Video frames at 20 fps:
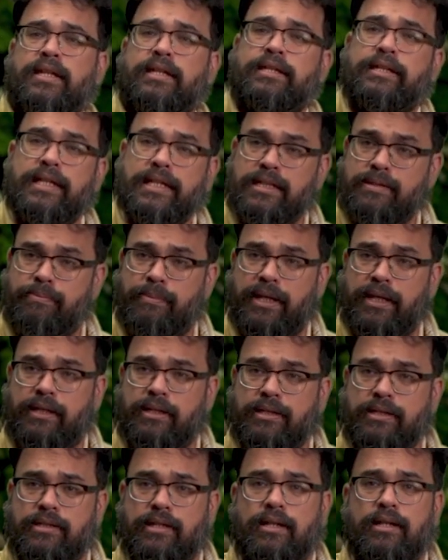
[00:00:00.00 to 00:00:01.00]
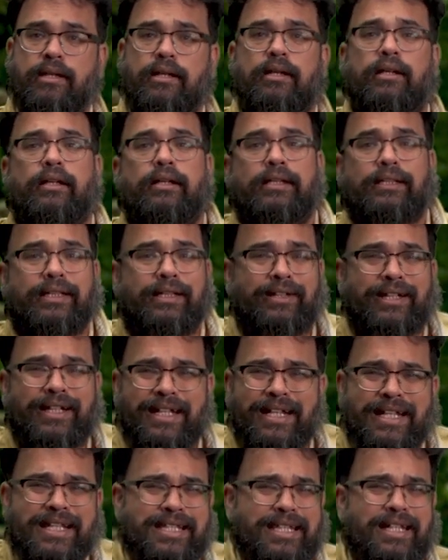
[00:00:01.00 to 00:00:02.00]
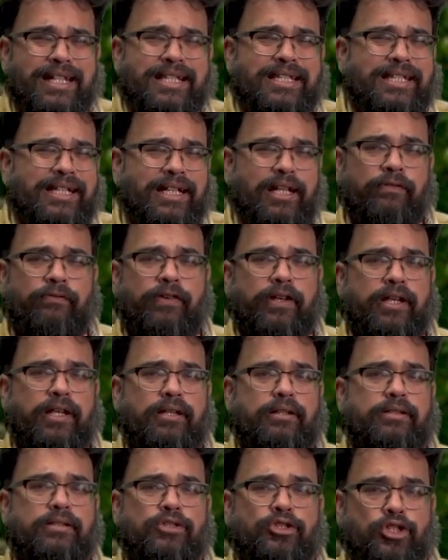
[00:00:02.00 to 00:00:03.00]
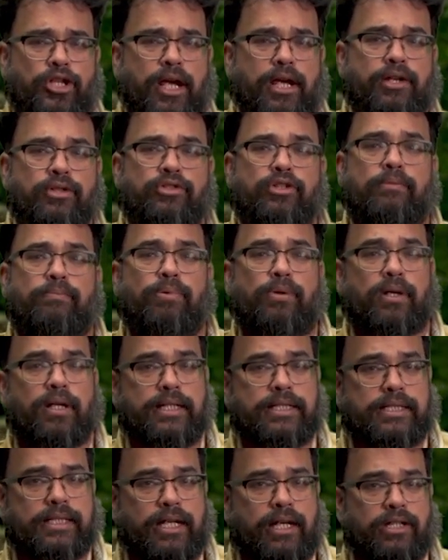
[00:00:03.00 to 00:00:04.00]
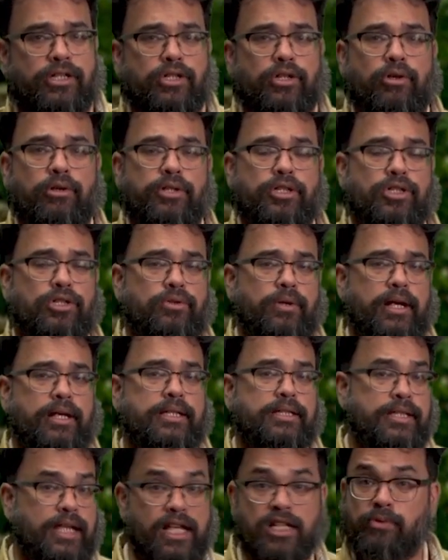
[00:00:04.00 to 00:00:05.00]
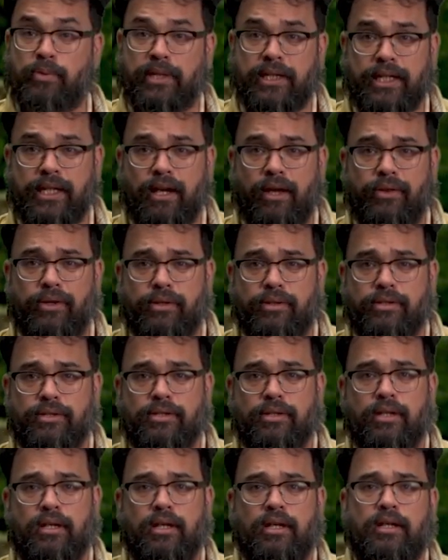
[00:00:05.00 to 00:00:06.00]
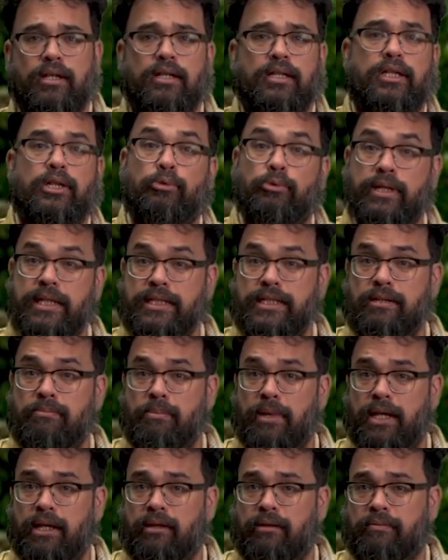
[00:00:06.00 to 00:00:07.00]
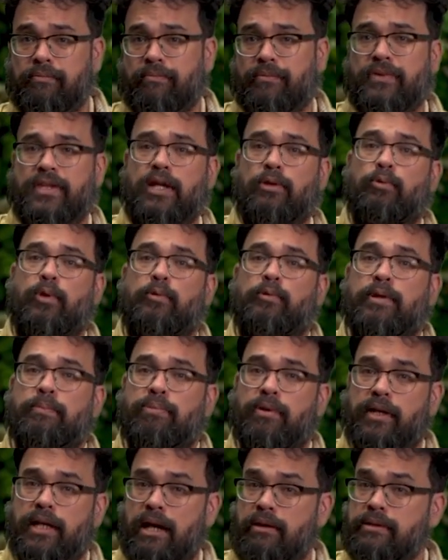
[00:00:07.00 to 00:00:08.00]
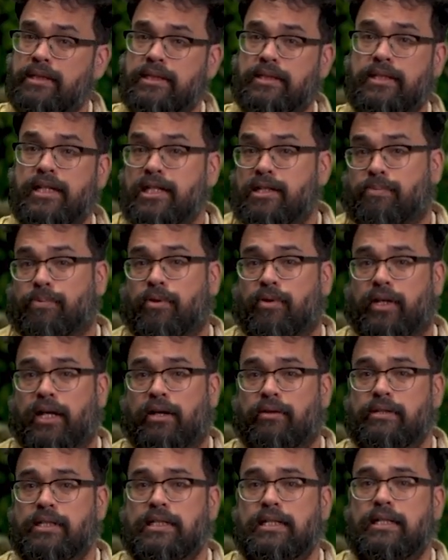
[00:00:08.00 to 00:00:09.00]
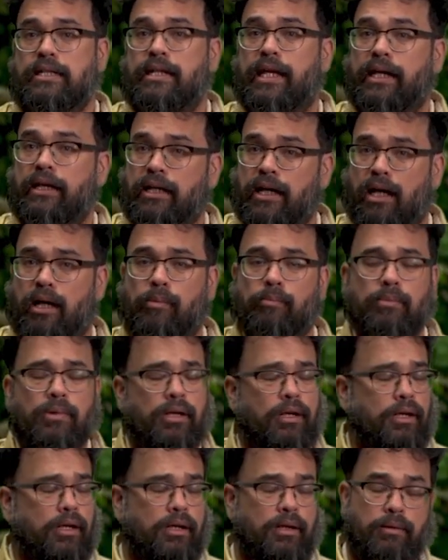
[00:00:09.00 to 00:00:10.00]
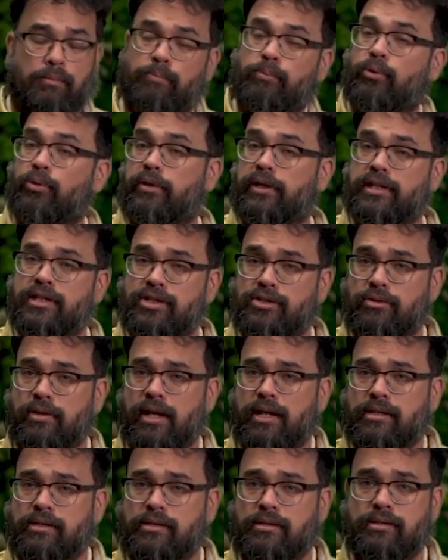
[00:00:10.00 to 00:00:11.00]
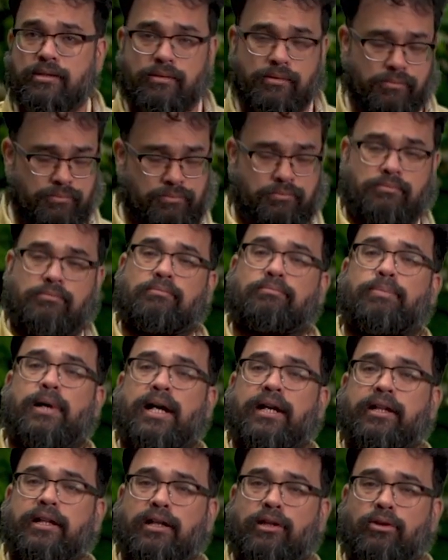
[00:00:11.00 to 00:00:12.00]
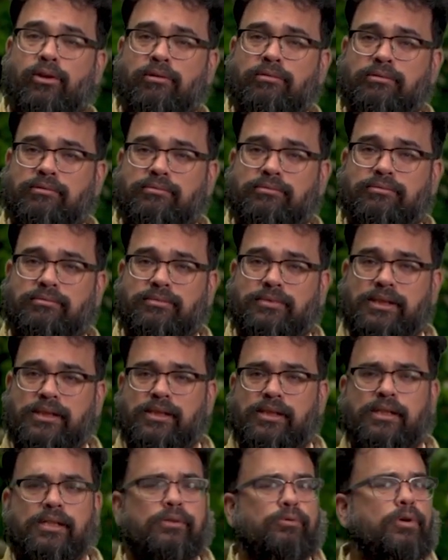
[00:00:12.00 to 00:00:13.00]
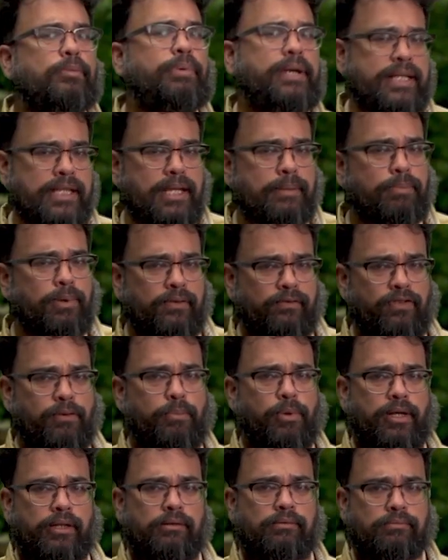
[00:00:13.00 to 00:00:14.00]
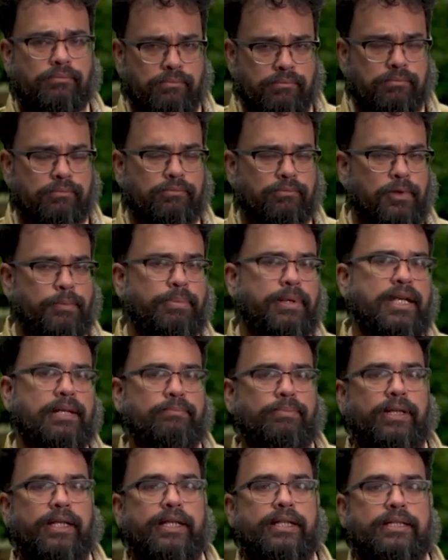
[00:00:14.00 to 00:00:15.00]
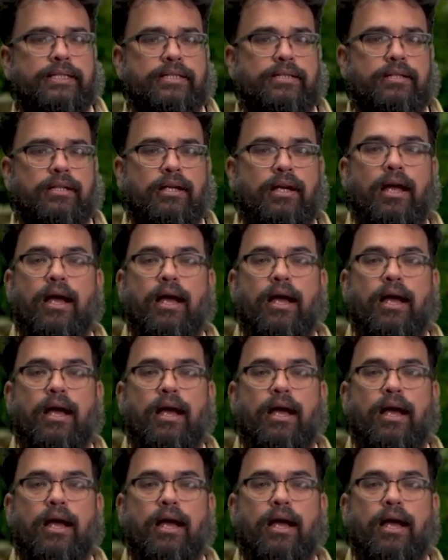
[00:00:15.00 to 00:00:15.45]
This means there isn't a significant change in pronunciation or stress as with the others. The reason being that when we pronounce these pronouns, they come pre-stressed. Pairi, no? Repeat the put favor. Repeat, please.